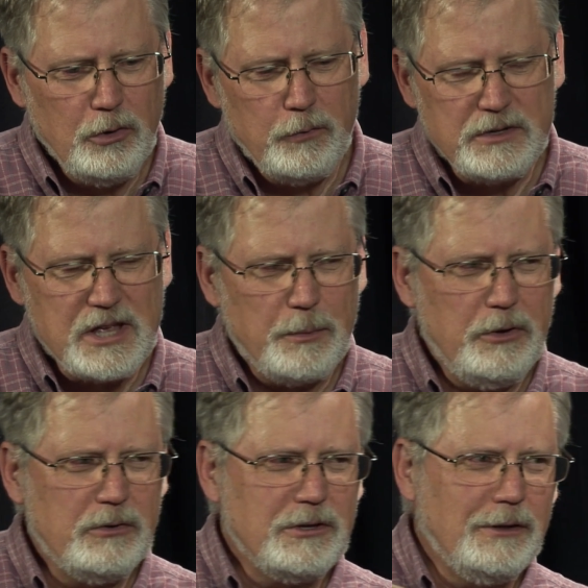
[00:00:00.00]
for example,
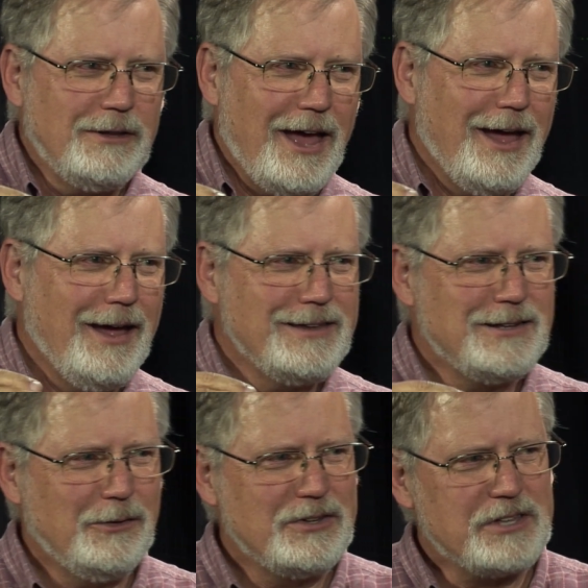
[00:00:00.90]
using tags and
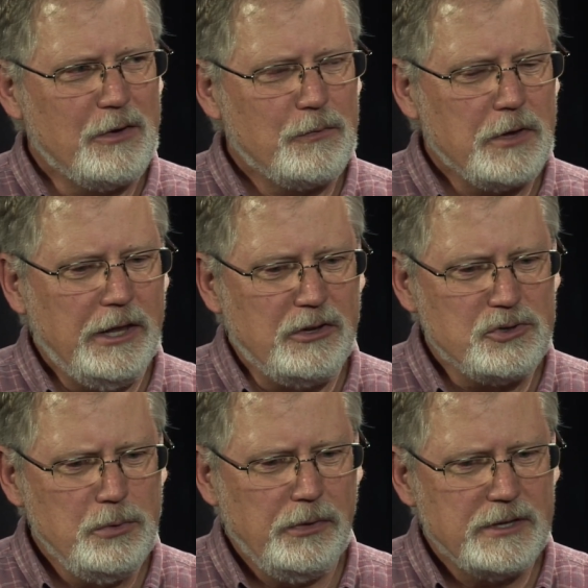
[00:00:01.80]
all this stuff, and the
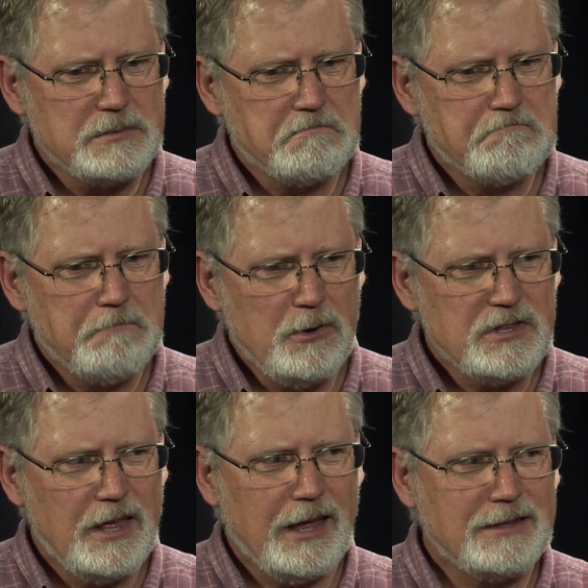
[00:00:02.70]
truth is, most
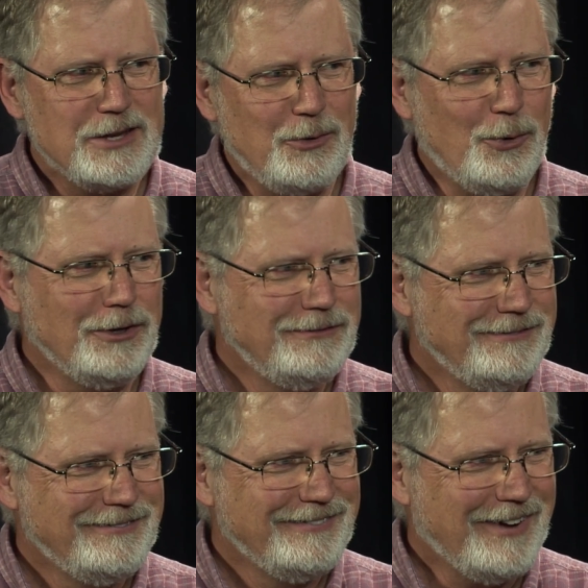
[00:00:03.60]
of that gets ignored.
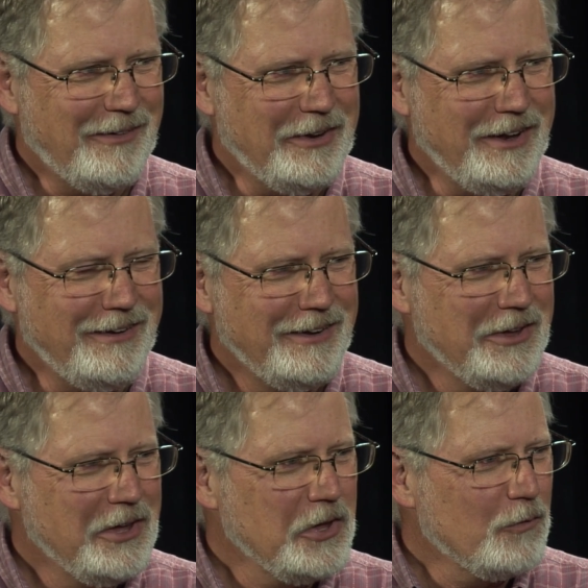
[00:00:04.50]
I mean,
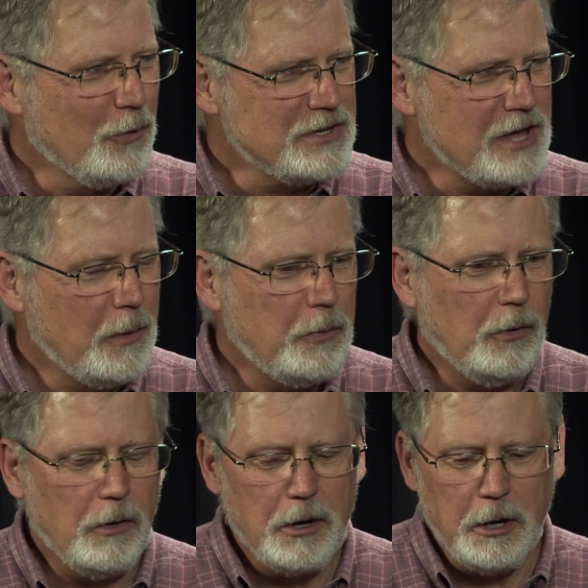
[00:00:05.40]
for
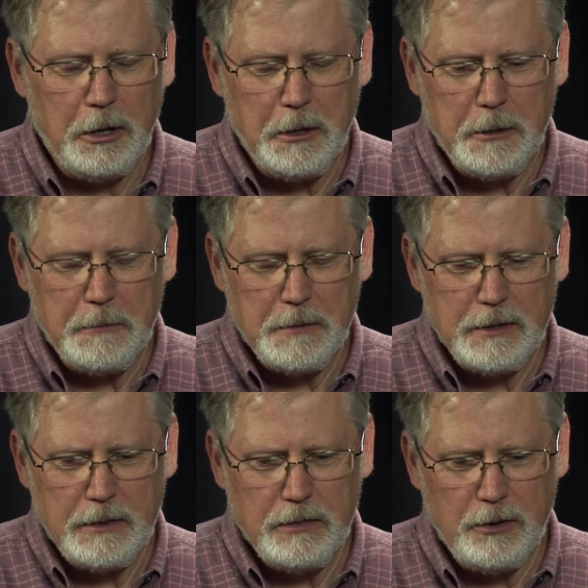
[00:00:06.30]
example,
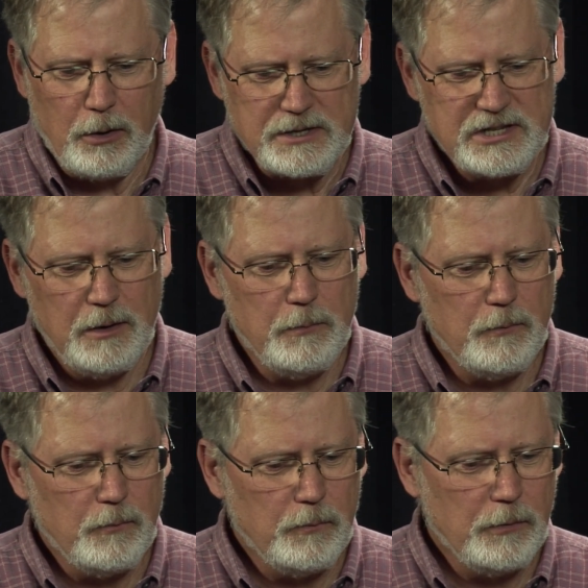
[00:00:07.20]
there are some
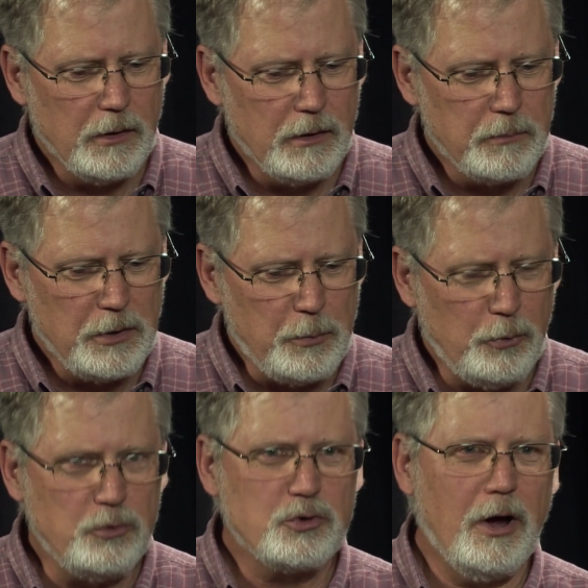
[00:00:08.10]
people who
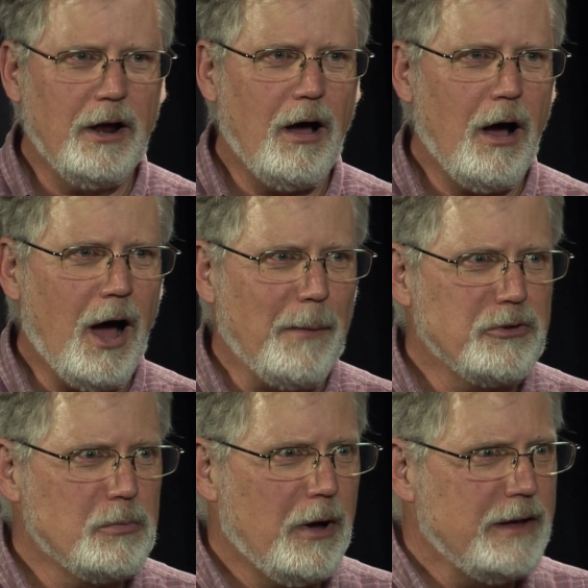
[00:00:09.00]
try to
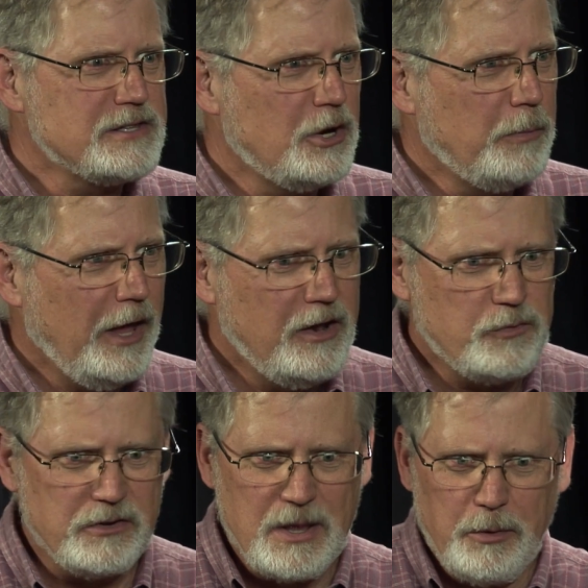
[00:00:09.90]
optimize their page, for
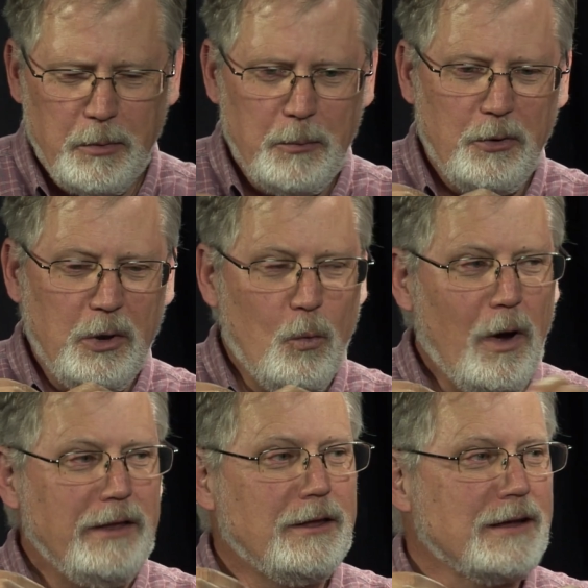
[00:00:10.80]
example, by putting
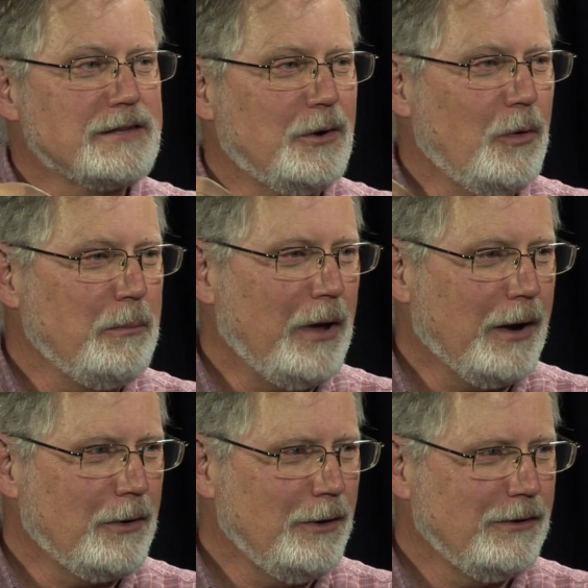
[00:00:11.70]
white text on a white
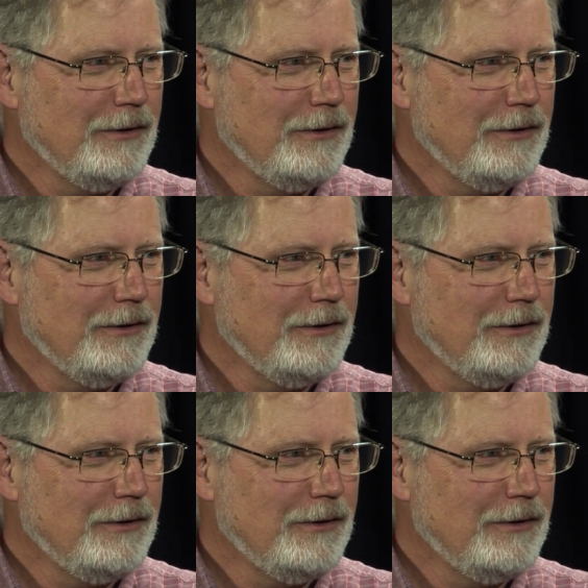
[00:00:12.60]
background.